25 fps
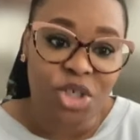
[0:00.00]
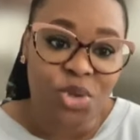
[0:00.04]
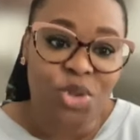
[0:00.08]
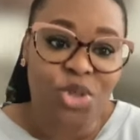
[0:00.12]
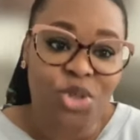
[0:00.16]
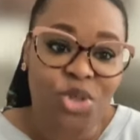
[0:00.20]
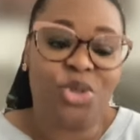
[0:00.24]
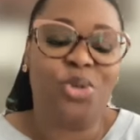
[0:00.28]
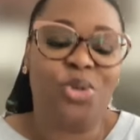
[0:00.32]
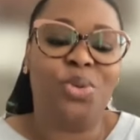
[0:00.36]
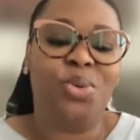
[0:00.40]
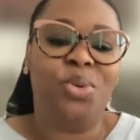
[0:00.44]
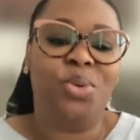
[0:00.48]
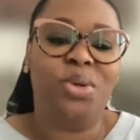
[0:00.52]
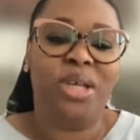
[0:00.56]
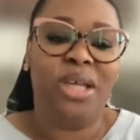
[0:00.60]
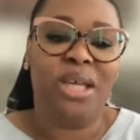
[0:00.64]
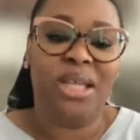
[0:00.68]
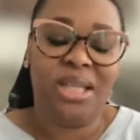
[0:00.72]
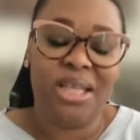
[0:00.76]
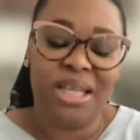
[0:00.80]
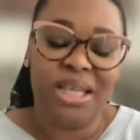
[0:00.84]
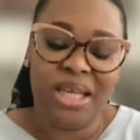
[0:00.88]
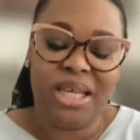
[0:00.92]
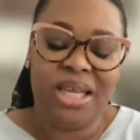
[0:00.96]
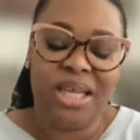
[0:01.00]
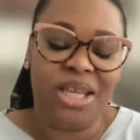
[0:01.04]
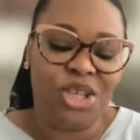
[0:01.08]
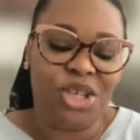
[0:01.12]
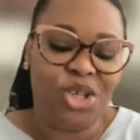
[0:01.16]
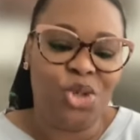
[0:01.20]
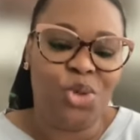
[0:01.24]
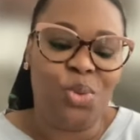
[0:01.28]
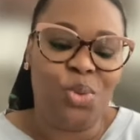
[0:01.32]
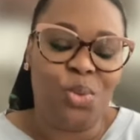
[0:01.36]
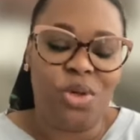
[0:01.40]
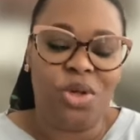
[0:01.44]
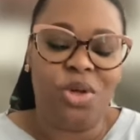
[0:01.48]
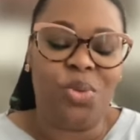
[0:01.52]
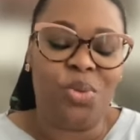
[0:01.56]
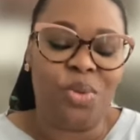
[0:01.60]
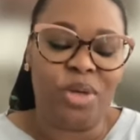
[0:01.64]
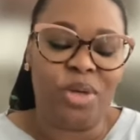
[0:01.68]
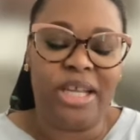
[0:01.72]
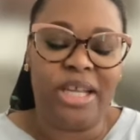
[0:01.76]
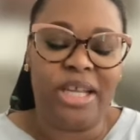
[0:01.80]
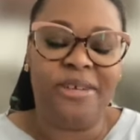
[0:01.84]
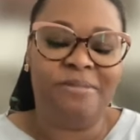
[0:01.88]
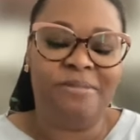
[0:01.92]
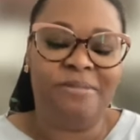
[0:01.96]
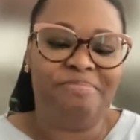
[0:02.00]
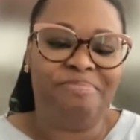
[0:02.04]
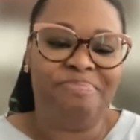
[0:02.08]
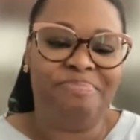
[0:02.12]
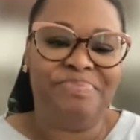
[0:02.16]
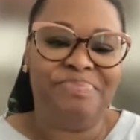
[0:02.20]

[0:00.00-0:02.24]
you do, in the end, you will win.